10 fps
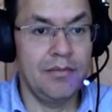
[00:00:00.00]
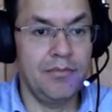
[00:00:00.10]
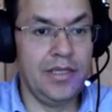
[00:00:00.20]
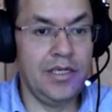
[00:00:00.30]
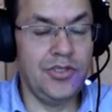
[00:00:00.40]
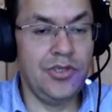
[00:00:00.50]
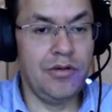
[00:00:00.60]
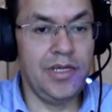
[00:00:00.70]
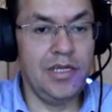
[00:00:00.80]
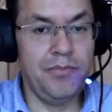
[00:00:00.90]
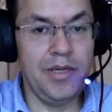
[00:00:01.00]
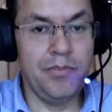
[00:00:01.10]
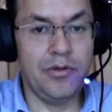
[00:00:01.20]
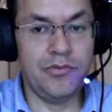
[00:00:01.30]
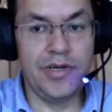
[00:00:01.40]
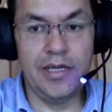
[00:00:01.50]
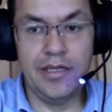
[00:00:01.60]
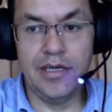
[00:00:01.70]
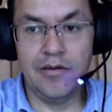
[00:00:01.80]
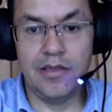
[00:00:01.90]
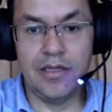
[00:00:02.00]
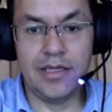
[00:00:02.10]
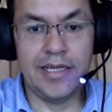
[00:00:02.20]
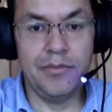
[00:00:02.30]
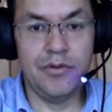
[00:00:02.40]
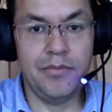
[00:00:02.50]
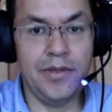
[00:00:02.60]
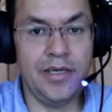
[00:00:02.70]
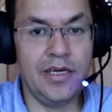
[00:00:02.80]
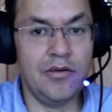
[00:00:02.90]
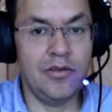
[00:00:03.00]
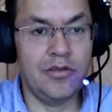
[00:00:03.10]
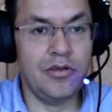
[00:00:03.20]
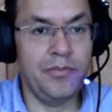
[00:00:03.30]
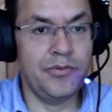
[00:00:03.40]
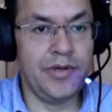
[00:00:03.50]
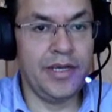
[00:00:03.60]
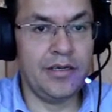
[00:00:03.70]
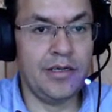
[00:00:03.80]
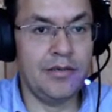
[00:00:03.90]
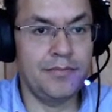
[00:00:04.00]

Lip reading: But there's so many people right now that claim to be a good copywriter.